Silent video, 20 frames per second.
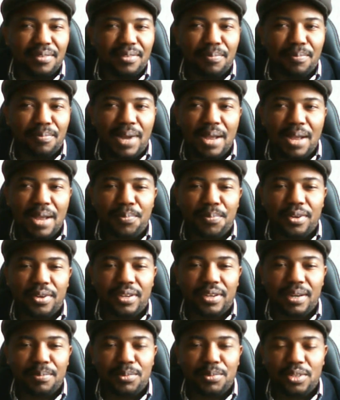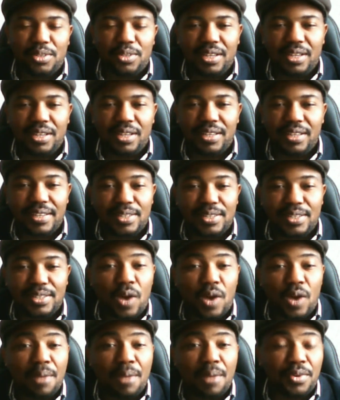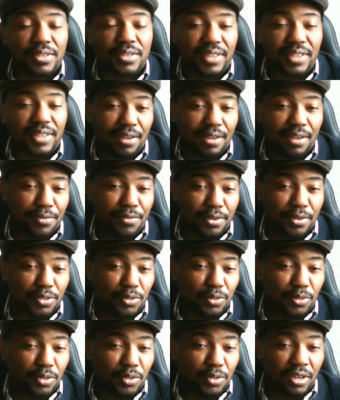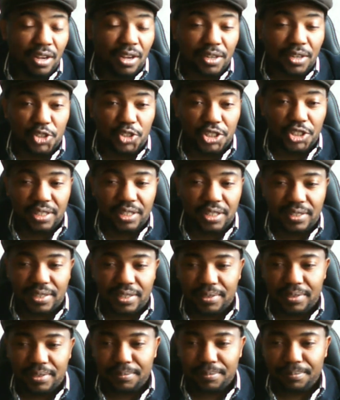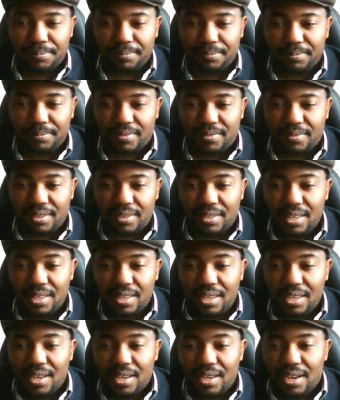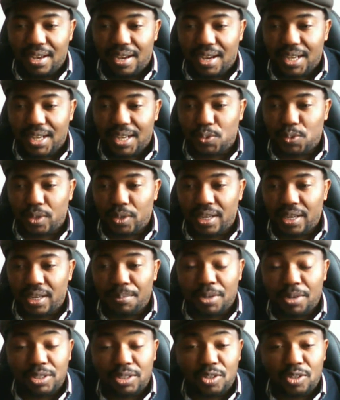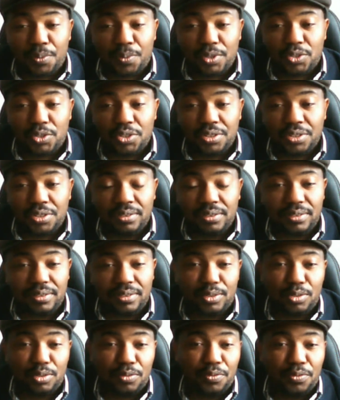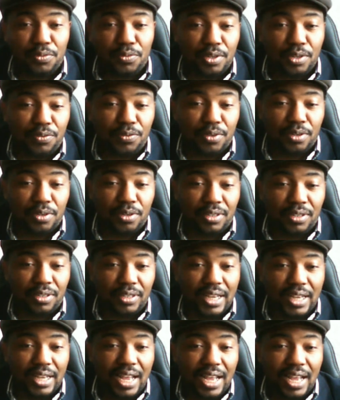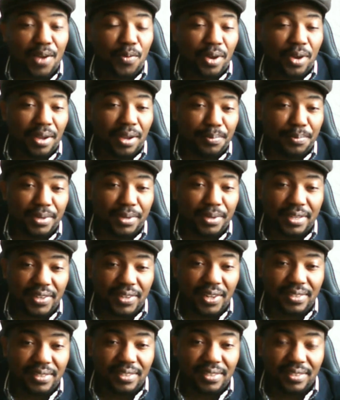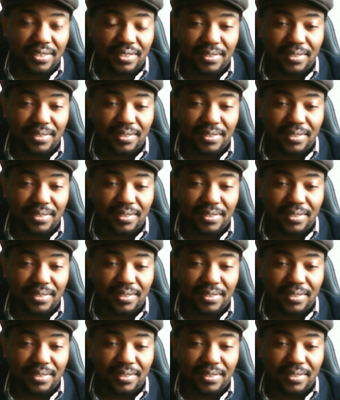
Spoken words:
My program today is Why Must I Vote Goodluck Jonathan? Actually, I'm not opportune to vote for our president